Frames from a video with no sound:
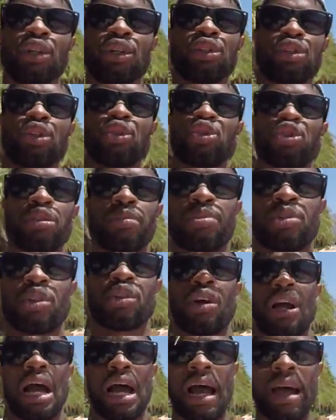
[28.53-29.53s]
to
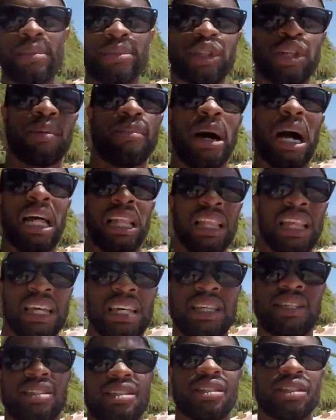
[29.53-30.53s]
subscribe to my
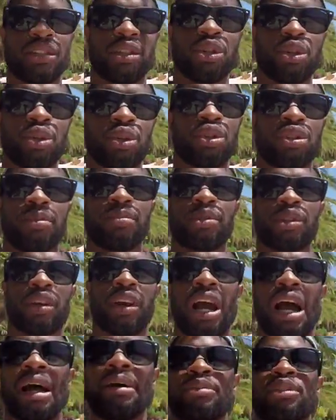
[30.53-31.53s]
list, to
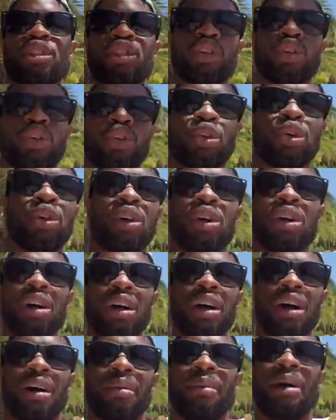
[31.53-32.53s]
subscribe to
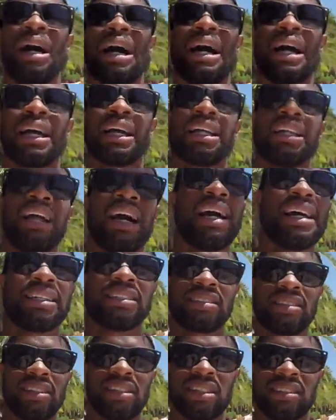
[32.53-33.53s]
my
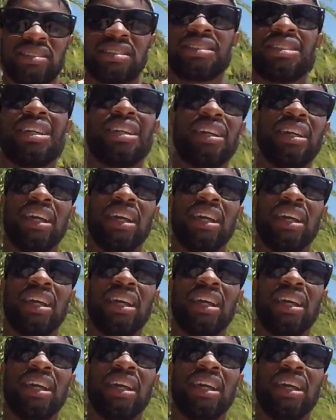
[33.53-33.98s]
clients list?